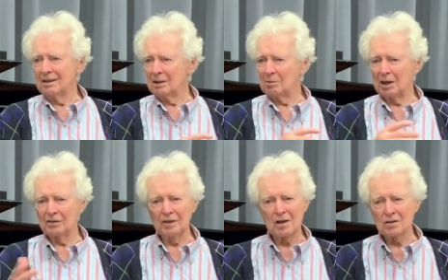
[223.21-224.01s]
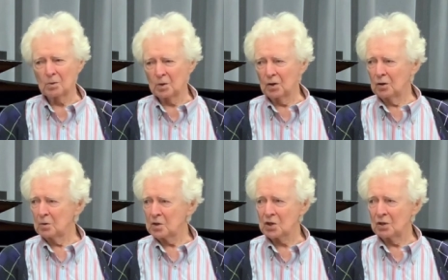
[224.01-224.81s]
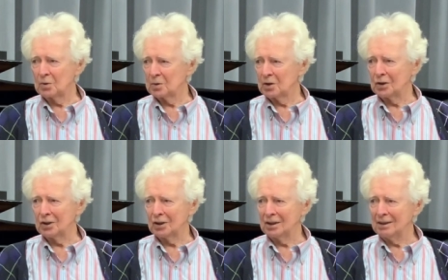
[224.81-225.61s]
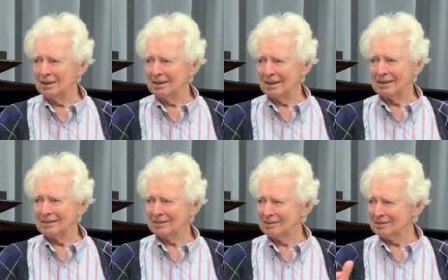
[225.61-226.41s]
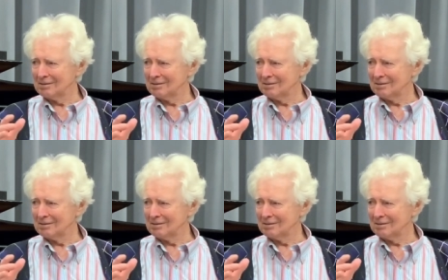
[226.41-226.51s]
And my father would always go with her and